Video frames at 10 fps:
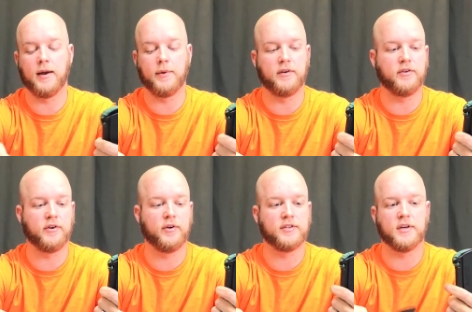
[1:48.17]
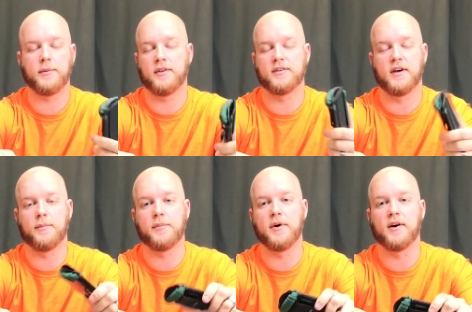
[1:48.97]
I mean, you can always think about the
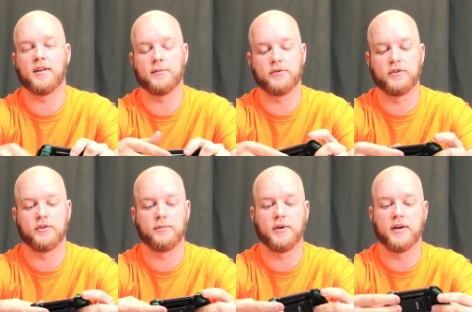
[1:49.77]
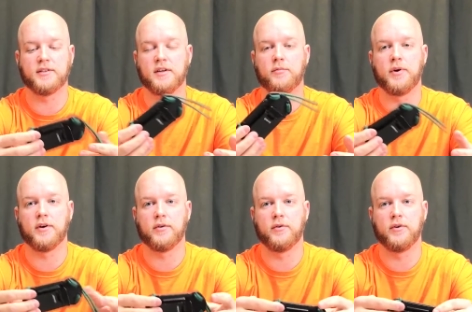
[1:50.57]
zombie apocalypse too. It'd be nice to have
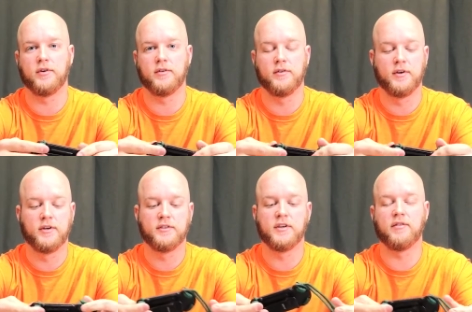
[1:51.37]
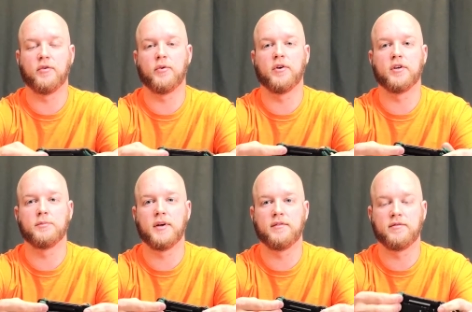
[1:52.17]
paracord and save the world,
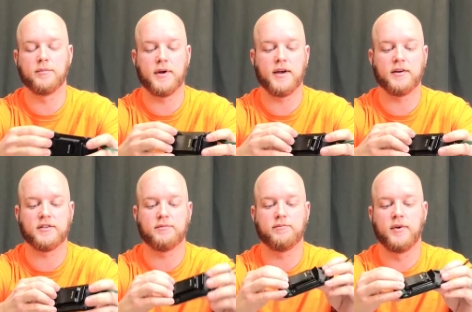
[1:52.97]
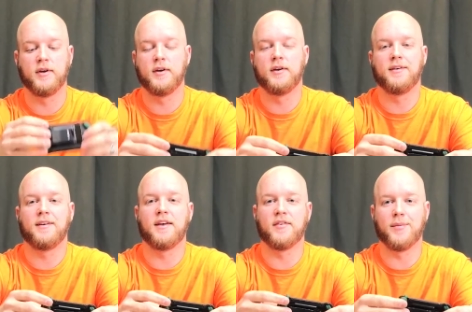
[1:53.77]
but for me it's,
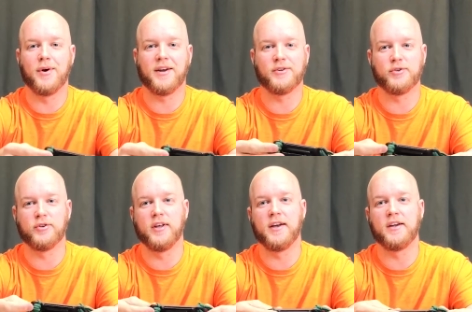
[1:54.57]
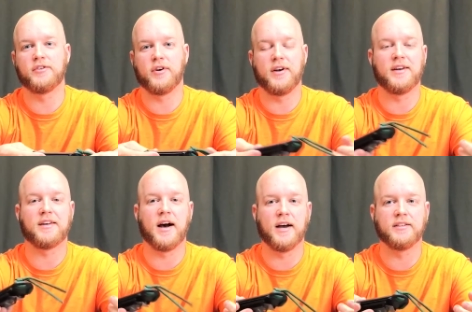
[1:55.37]
if I break a shoelace or I need
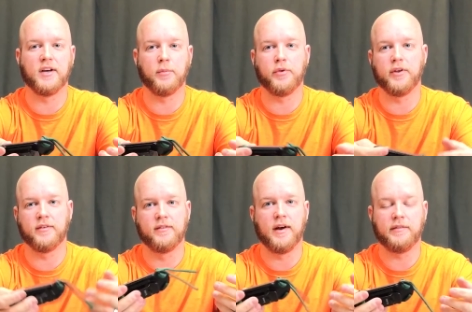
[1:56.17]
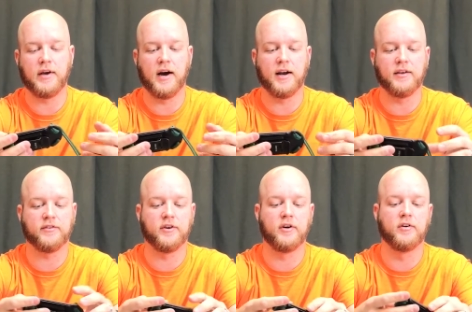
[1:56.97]
to tie something, I've got it.
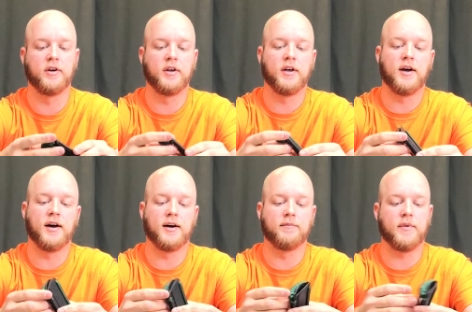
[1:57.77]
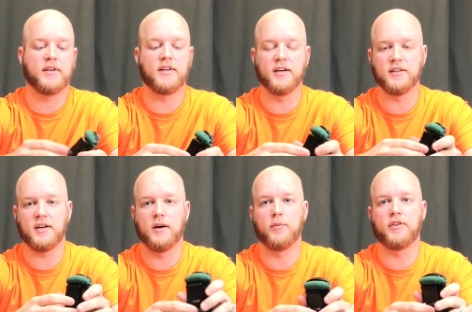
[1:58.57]
So it
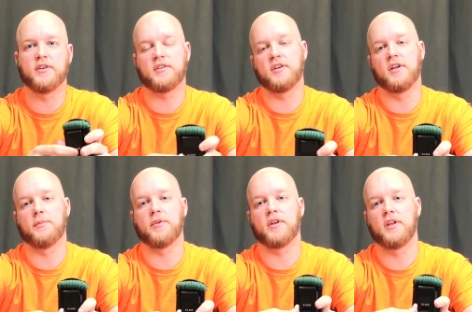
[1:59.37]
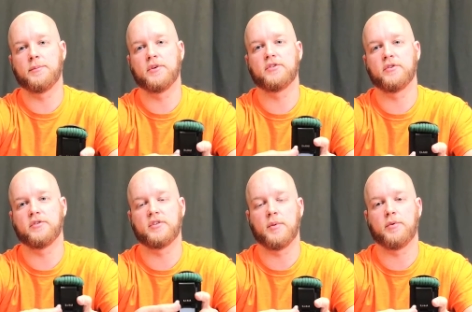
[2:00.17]
doesn't come with this clip. The clip is
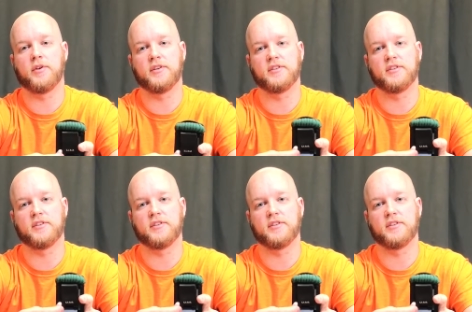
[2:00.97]
sold separately.